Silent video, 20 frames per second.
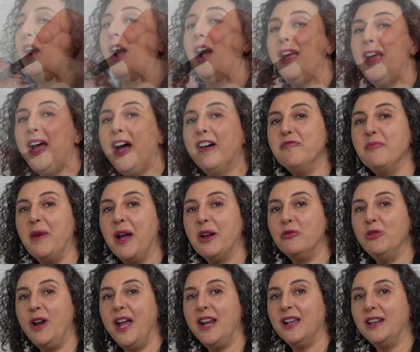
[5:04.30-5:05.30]
I have my
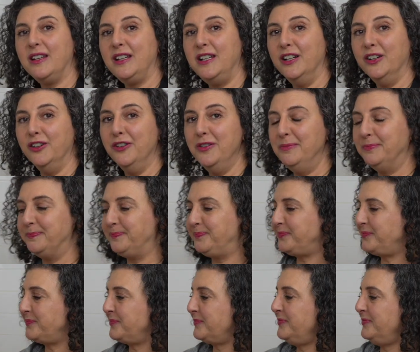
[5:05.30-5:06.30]
rennet here.
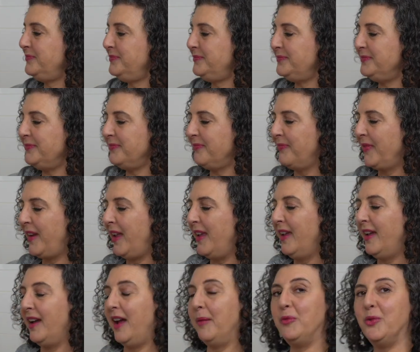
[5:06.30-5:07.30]

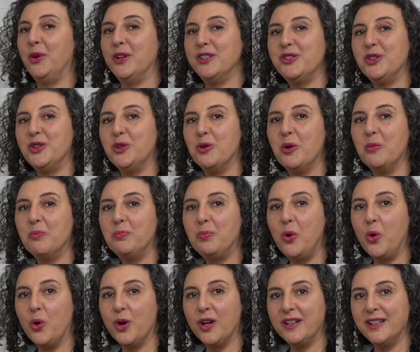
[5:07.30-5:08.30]
I'm going to
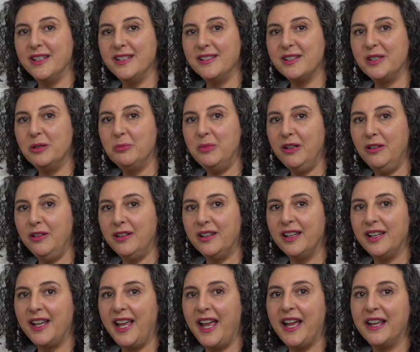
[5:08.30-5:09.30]
pour it into the milk
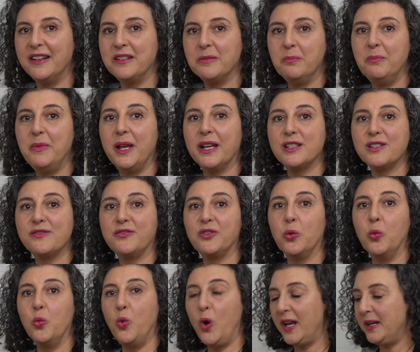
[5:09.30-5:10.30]
and mix for
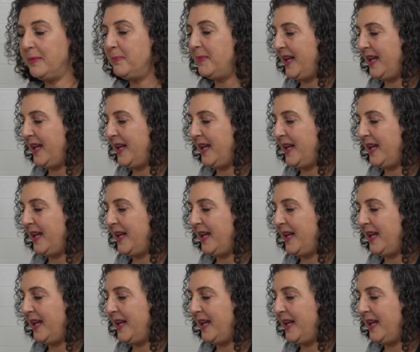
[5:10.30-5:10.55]
1